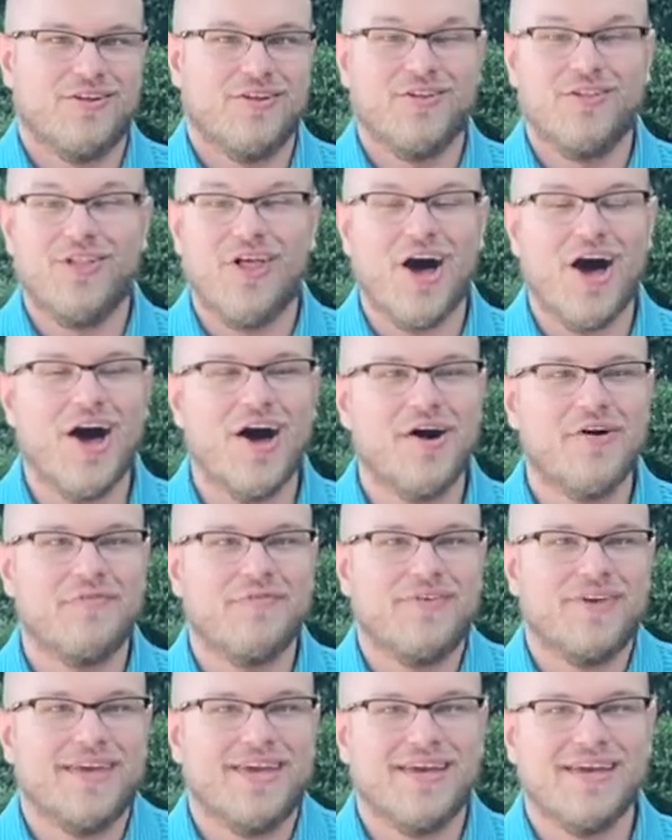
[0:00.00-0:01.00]
Love
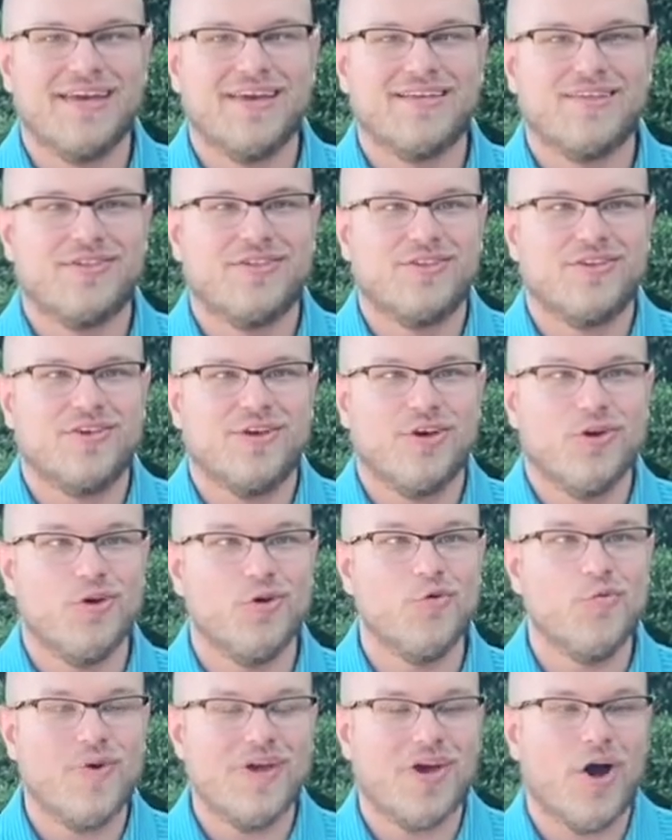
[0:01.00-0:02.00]
is
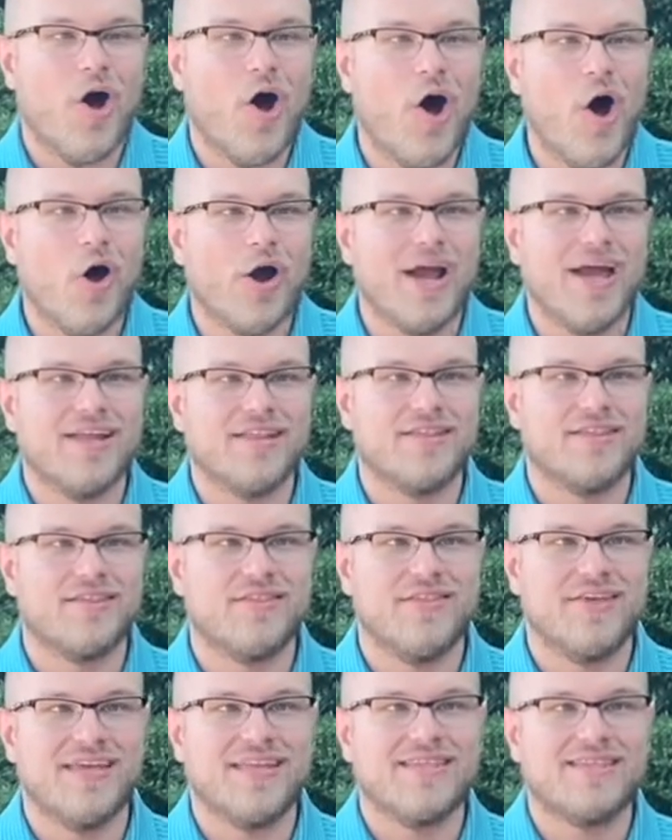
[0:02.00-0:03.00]
who we are, it's
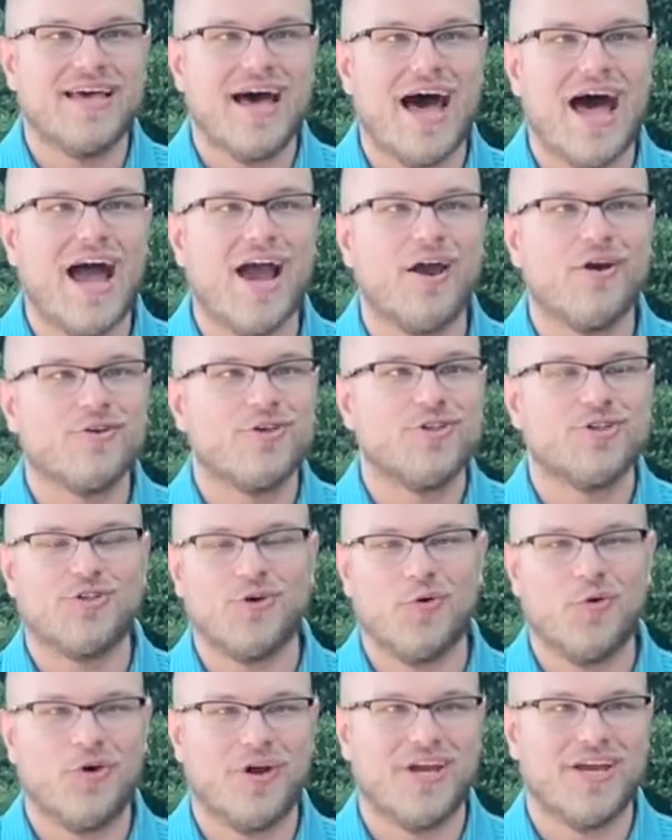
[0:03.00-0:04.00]
the entire
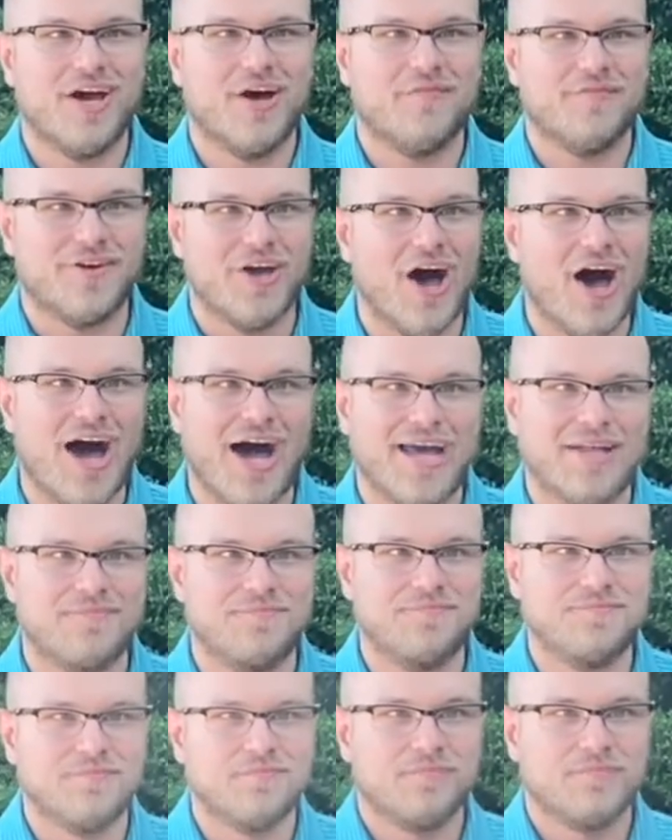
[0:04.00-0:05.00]
story of God.
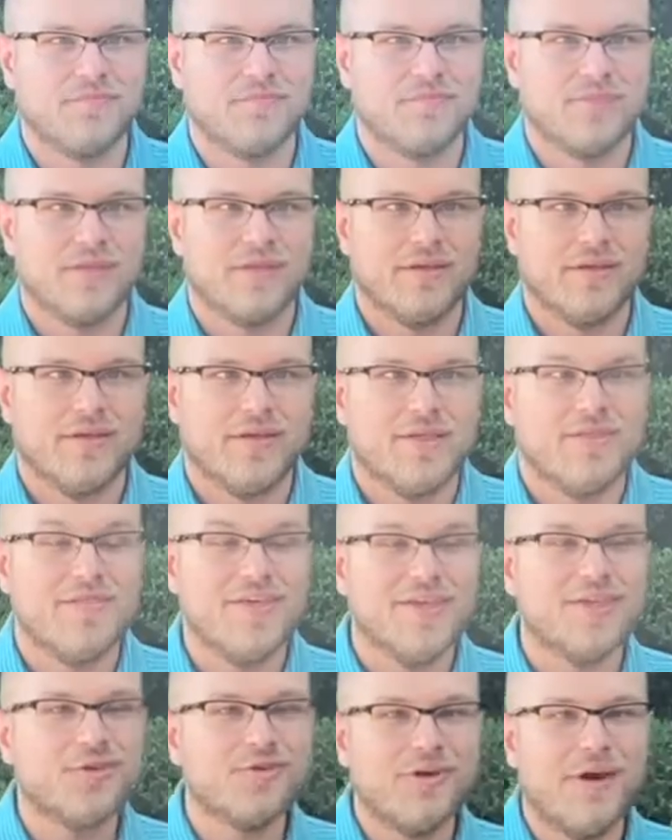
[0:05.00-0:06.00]

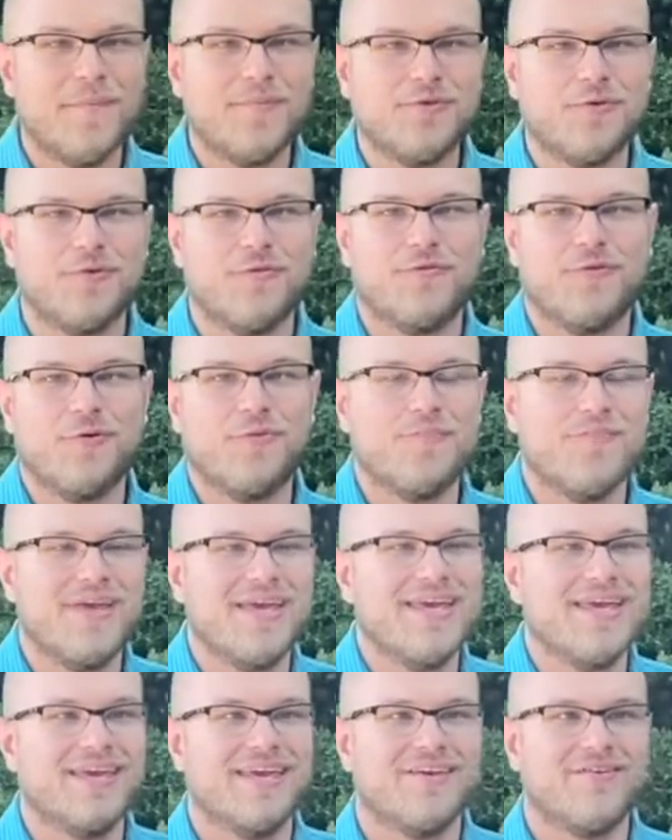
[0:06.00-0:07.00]
This scripture for
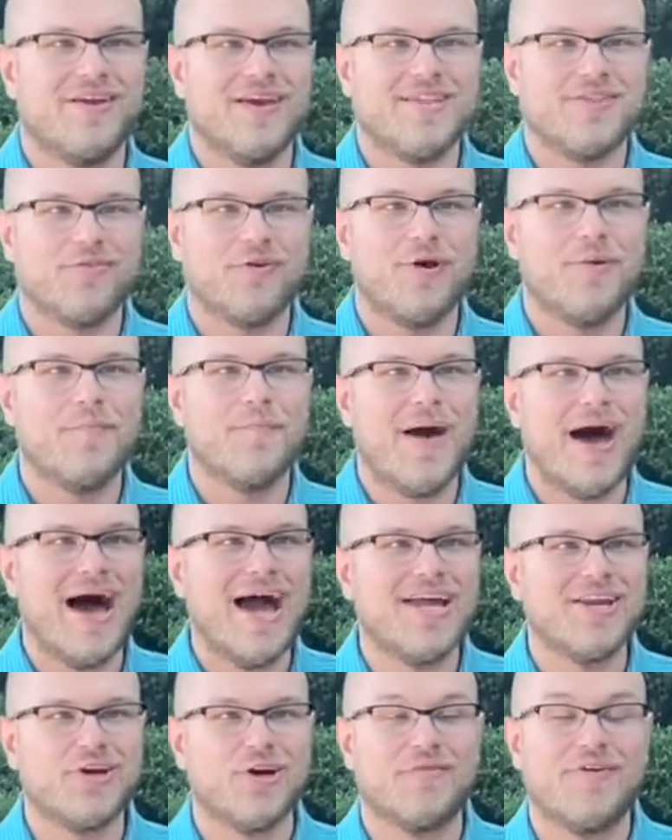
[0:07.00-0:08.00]
me is a
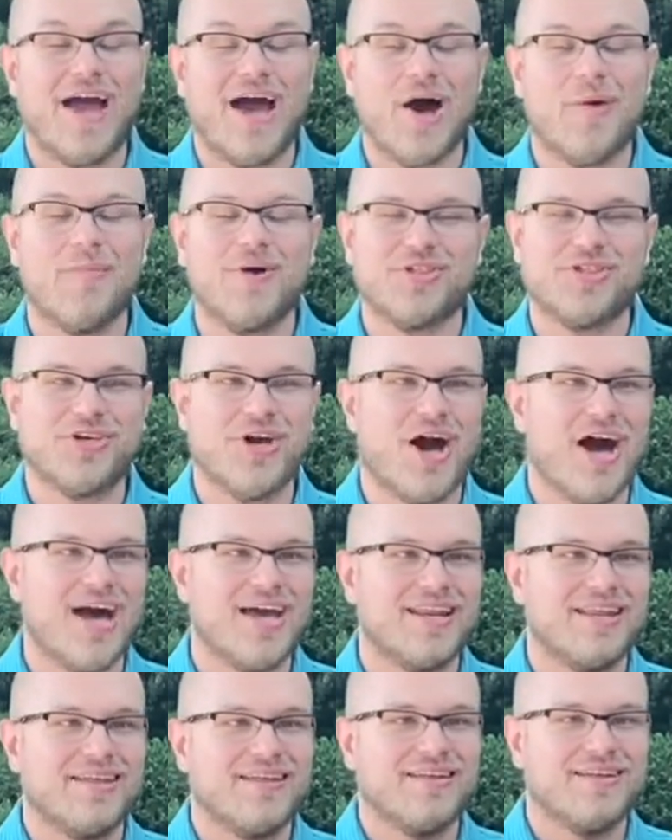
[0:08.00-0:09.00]
reminder of how much
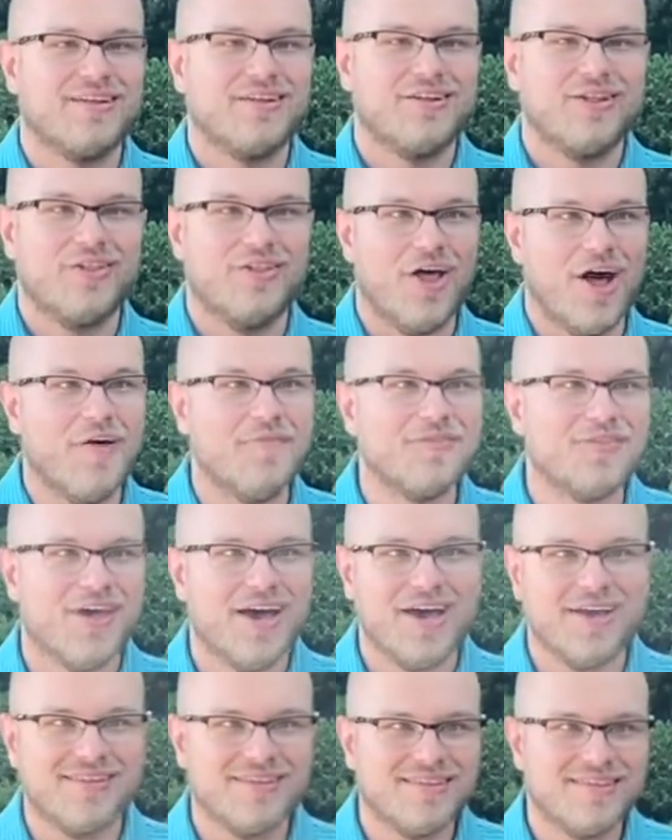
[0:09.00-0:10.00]
God loves
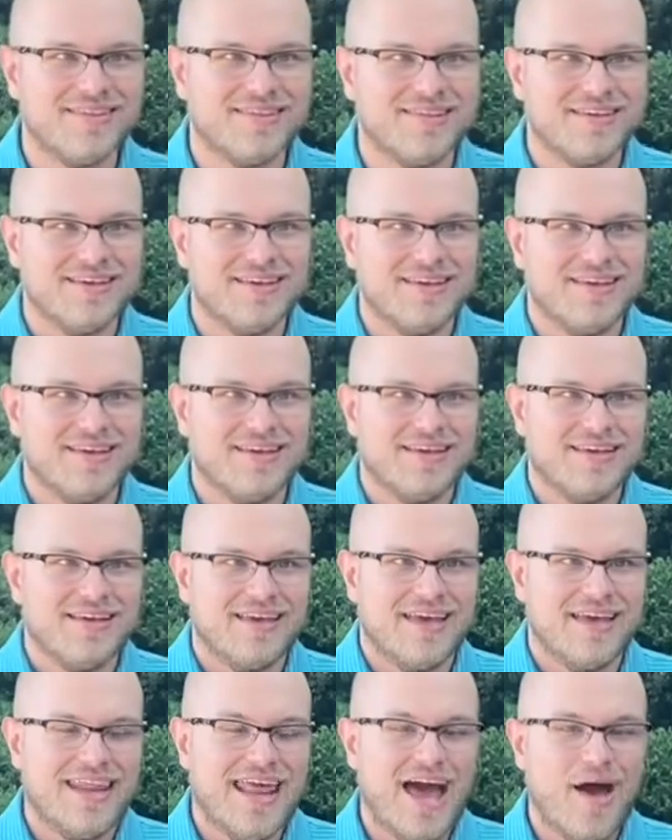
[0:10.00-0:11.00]
us
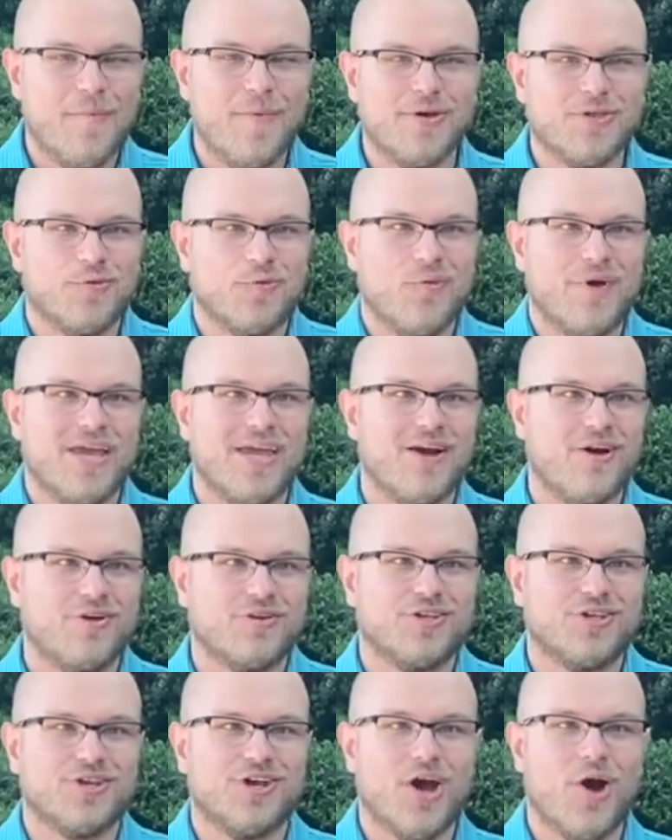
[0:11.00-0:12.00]
and how much we are
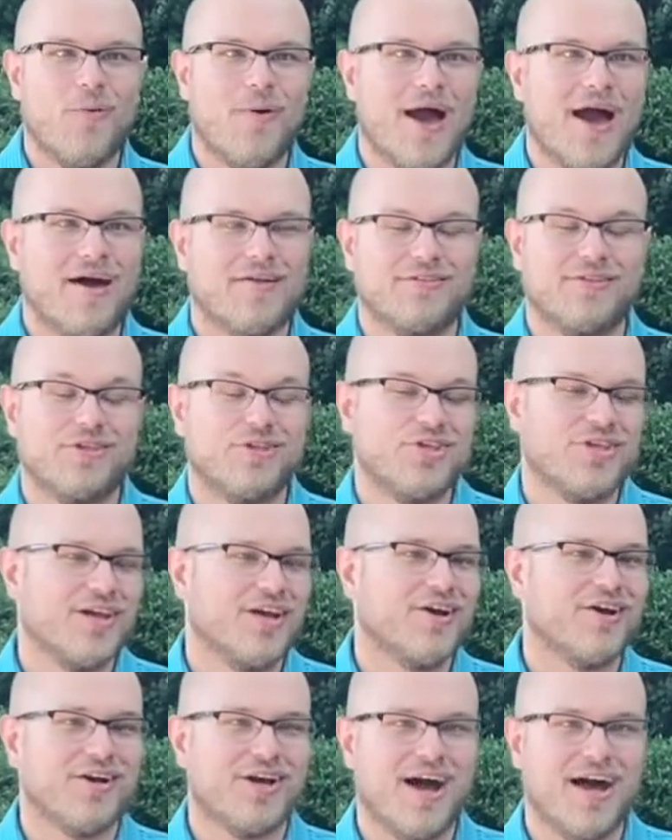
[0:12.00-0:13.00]
to go out and to
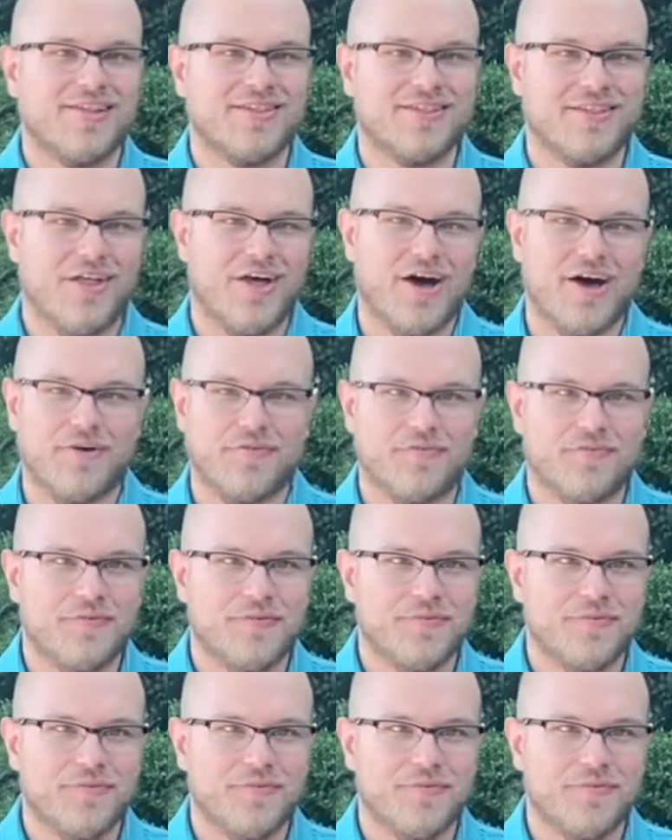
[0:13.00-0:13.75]
share God's love.